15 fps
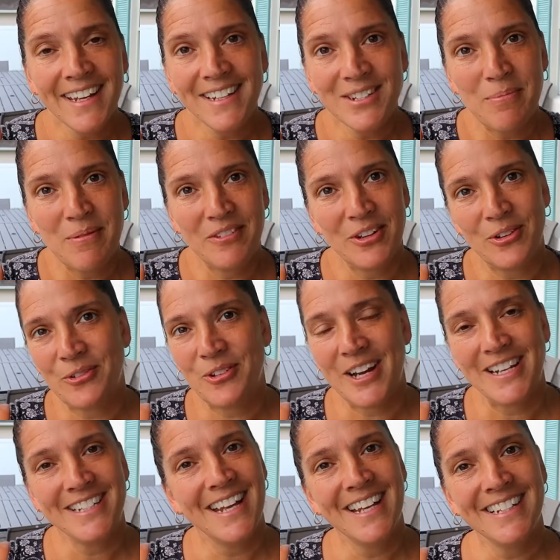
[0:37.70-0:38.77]
guys, hope you're having a
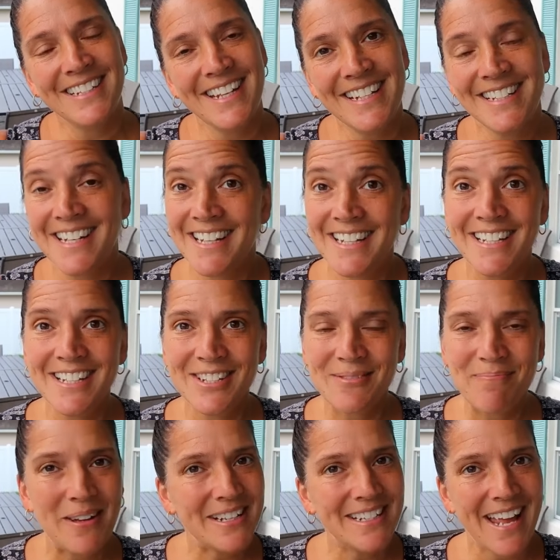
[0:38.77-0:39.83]
great day today. It
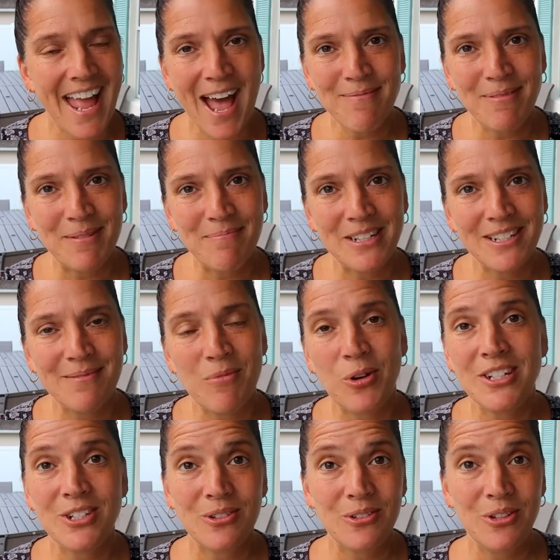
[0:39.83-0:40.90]
is Monday. Happy Monday
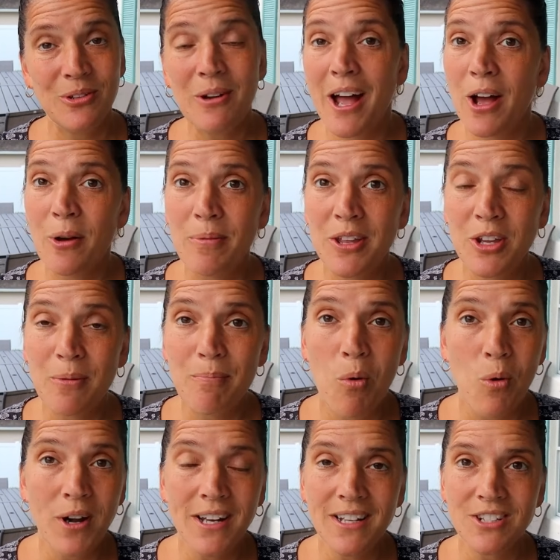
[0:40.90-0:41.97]
morning to you. I hope that your
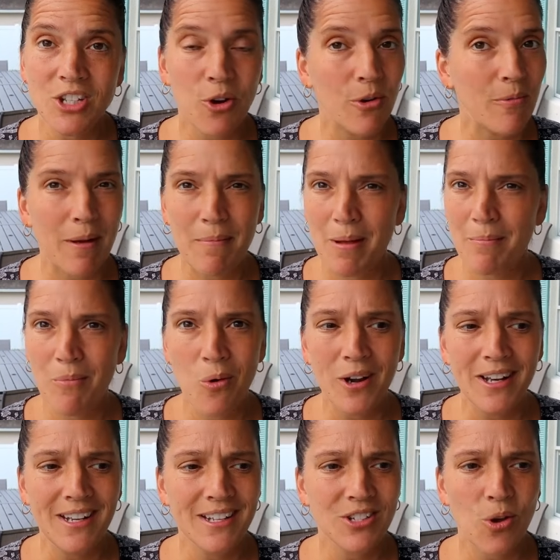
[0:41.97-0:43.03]
morning is going well. My
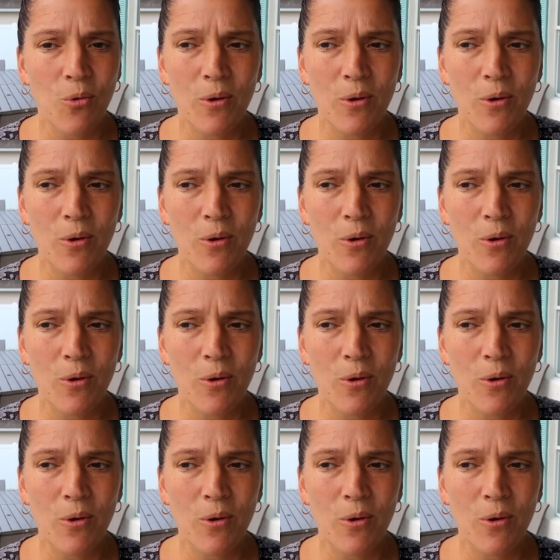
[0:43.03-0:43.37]
morning is going